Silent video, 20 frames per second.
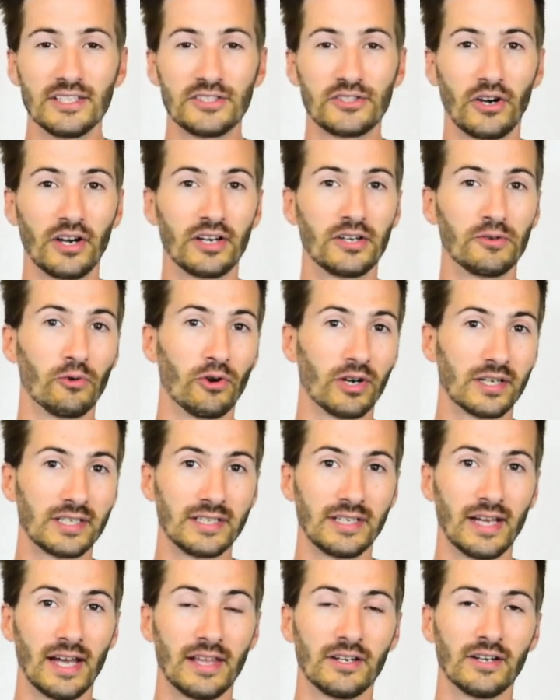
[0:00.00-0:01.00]
started to work
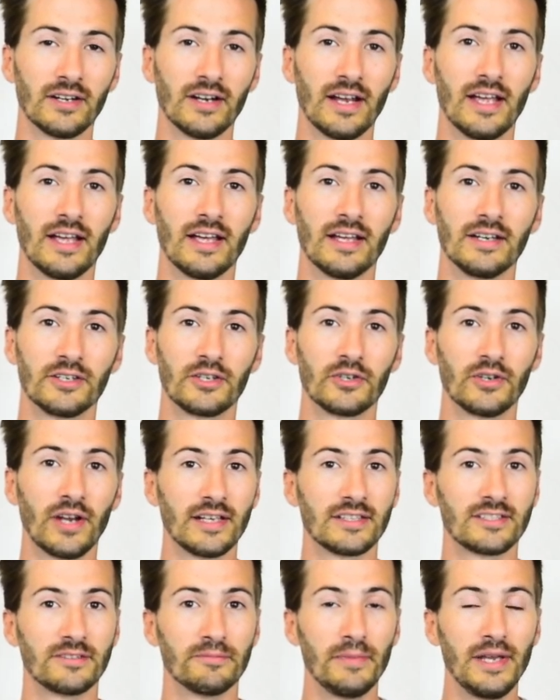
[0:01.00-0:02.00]
together and
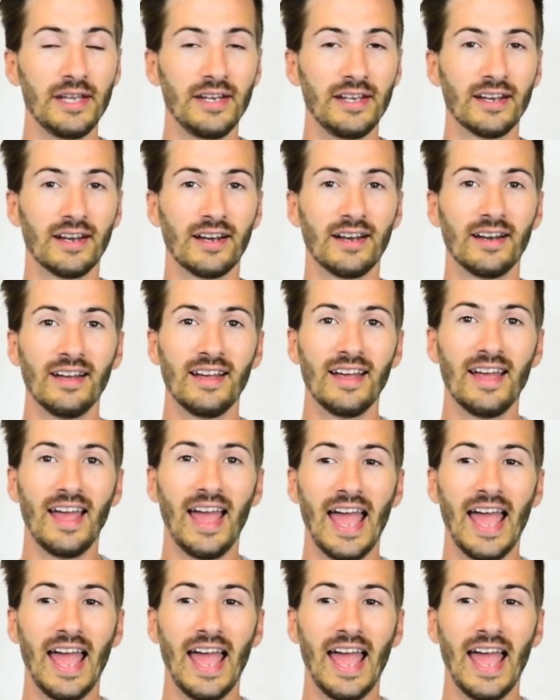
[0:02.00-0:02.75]
create some media.